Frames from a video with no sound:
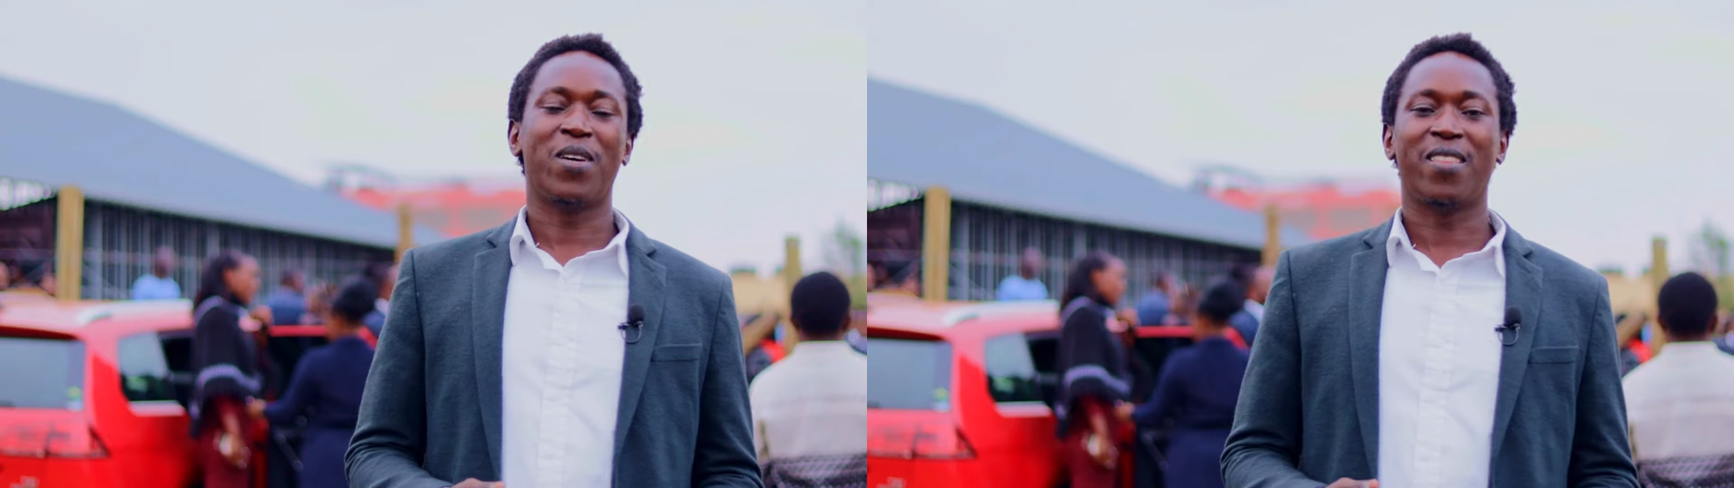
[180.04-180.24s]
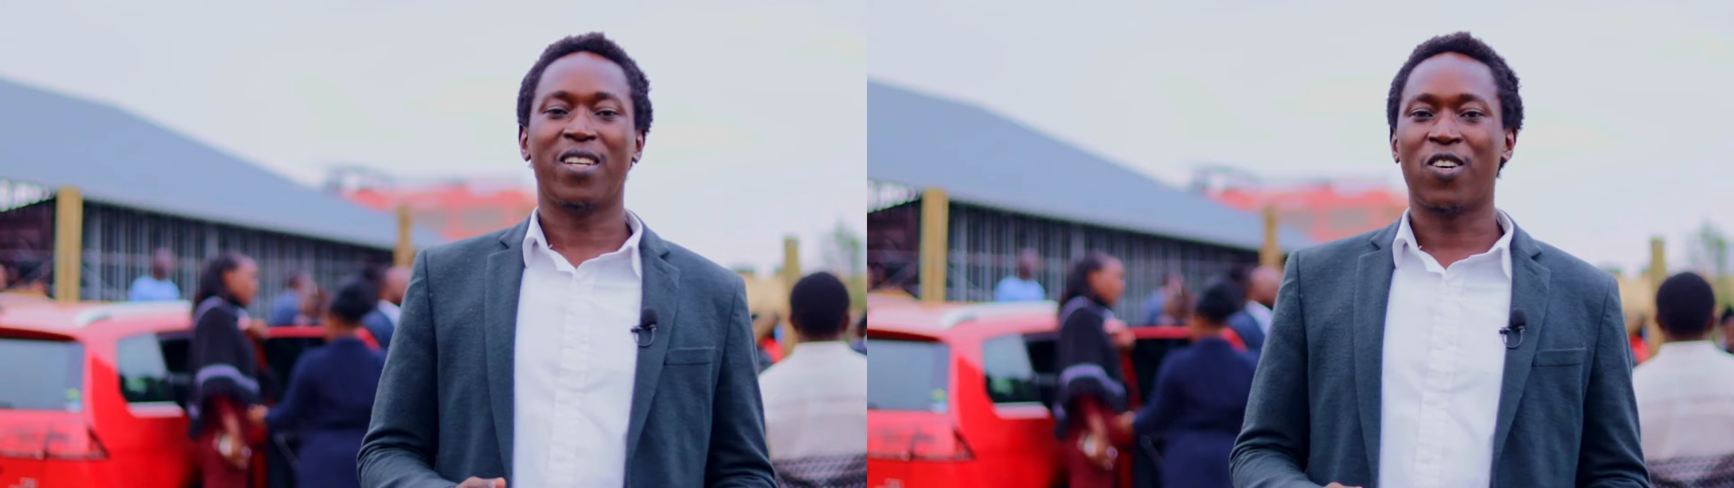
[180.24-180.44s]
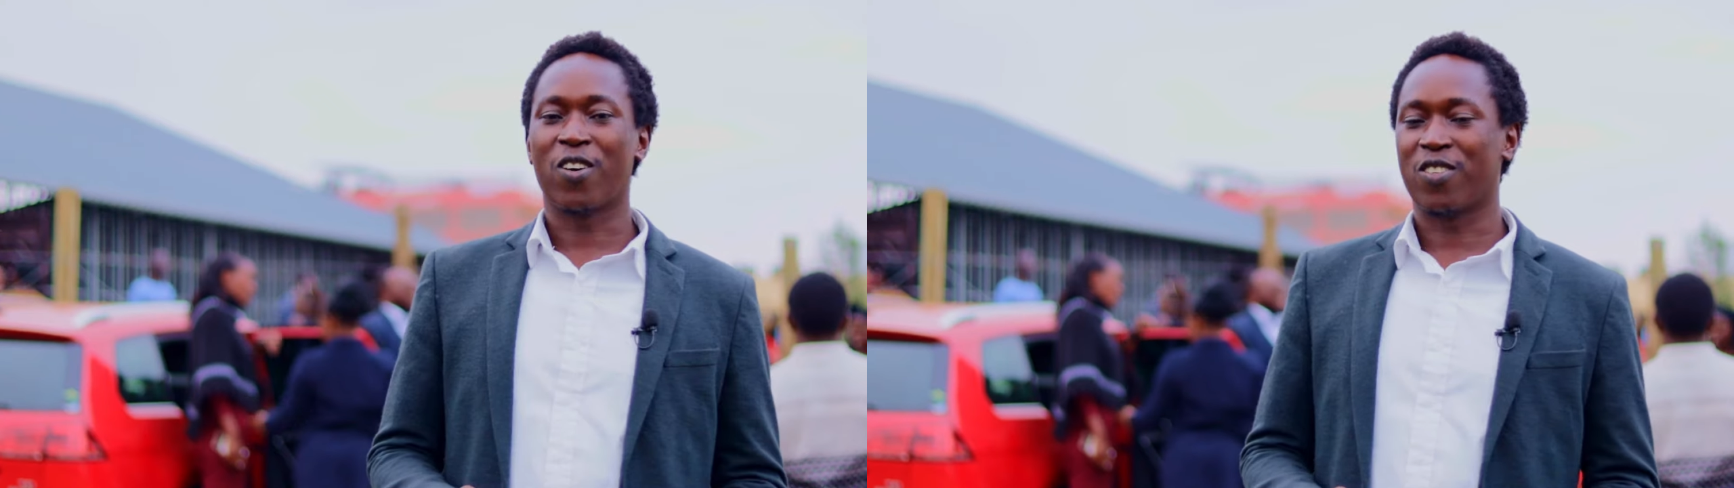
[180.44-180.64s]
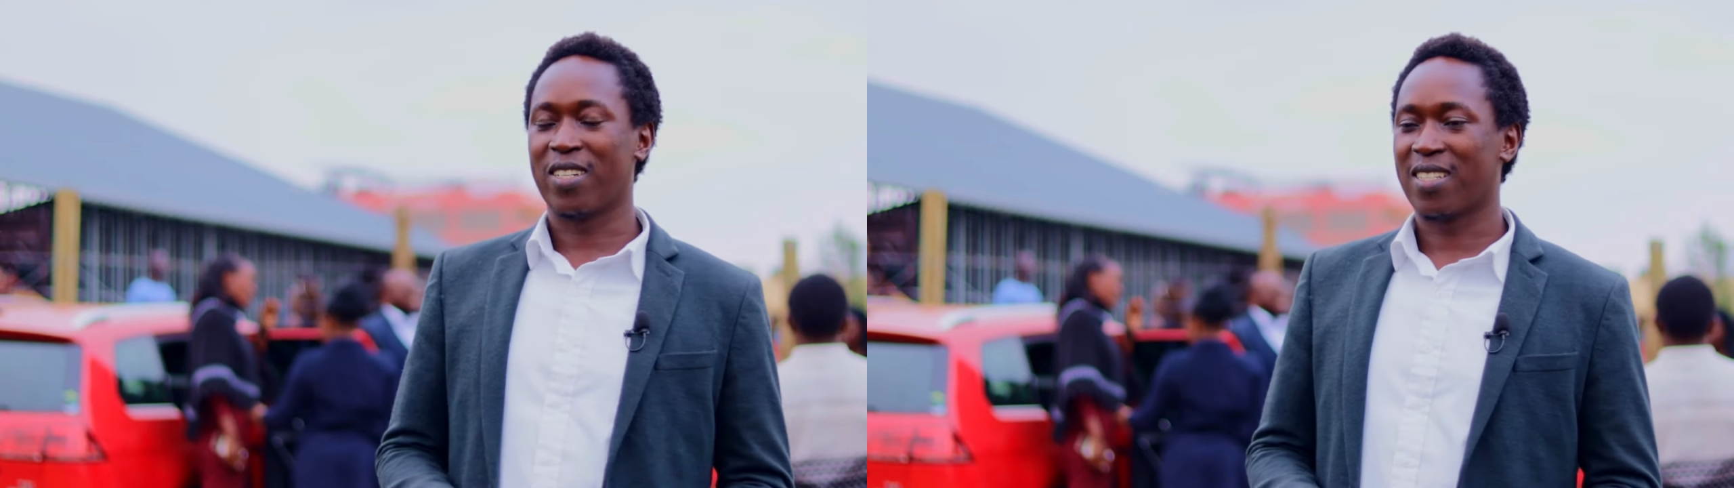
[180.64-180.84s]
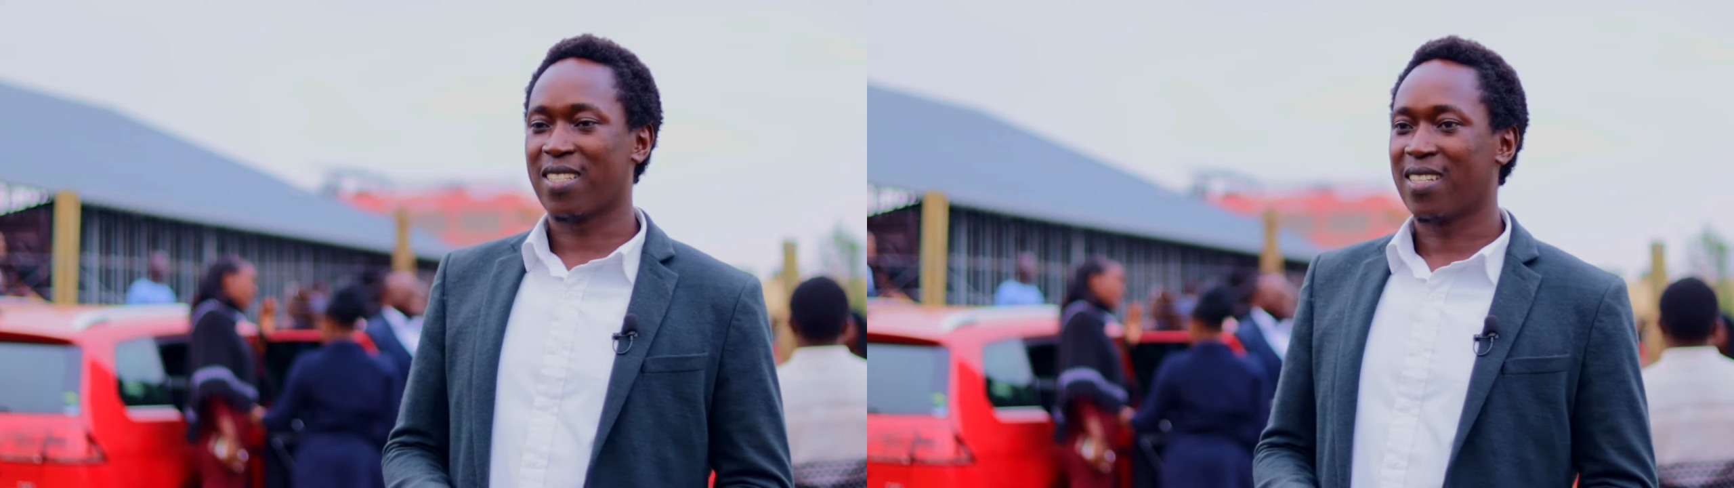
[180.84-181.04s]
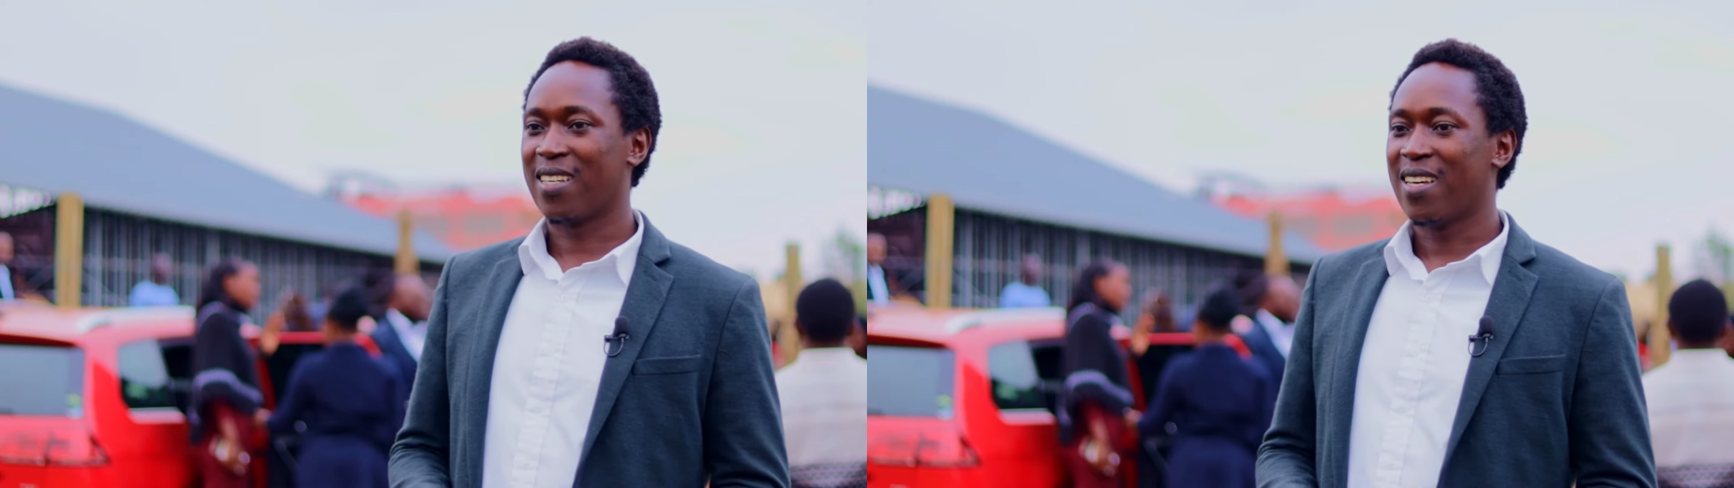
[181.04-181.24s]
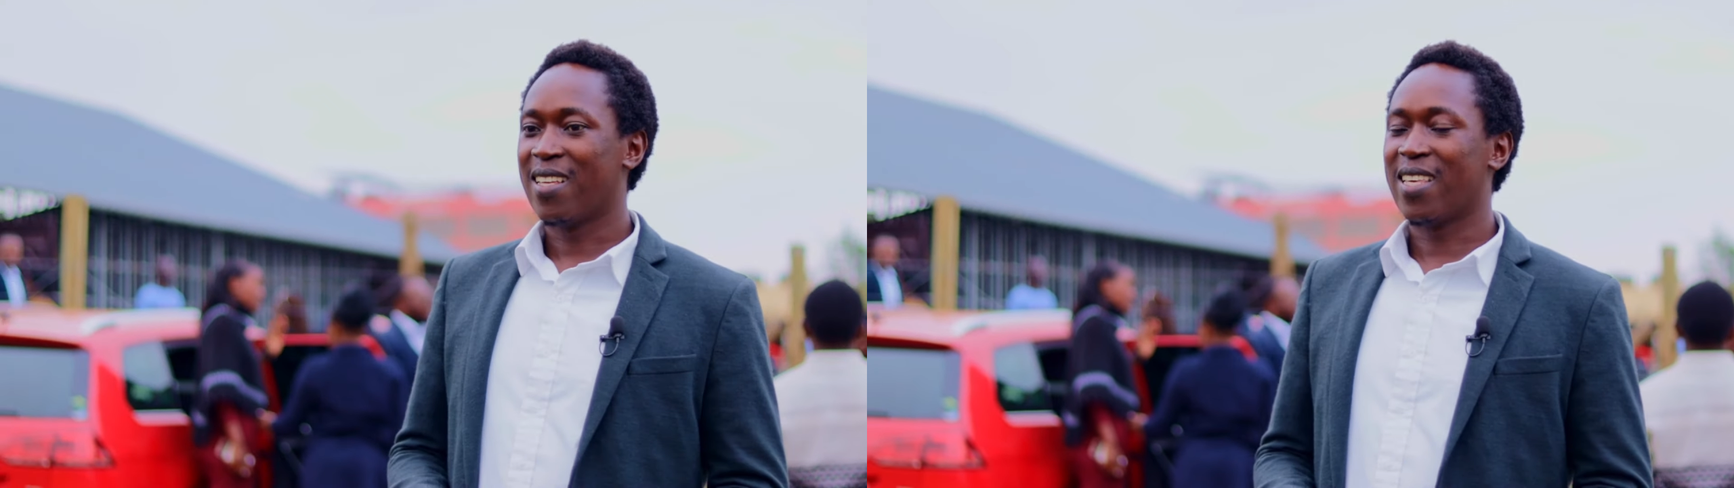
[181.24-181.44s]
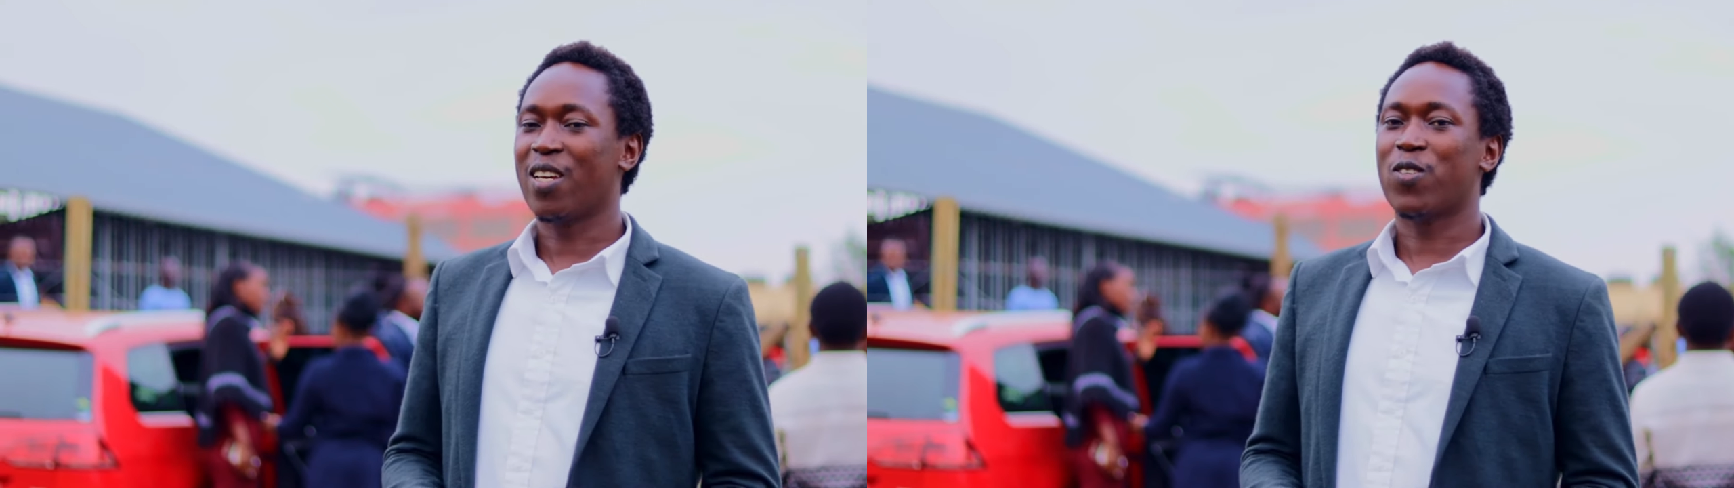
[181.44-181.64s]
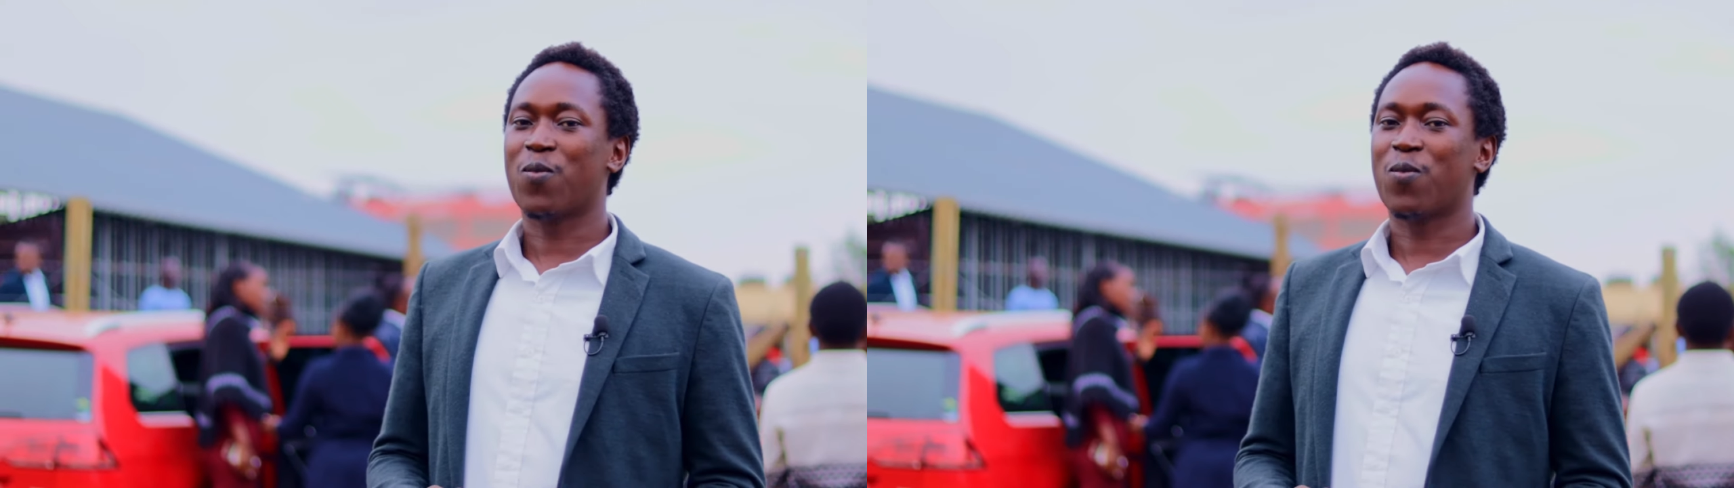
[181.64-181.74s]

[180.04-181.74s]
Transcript: obey the doctrines. Thanks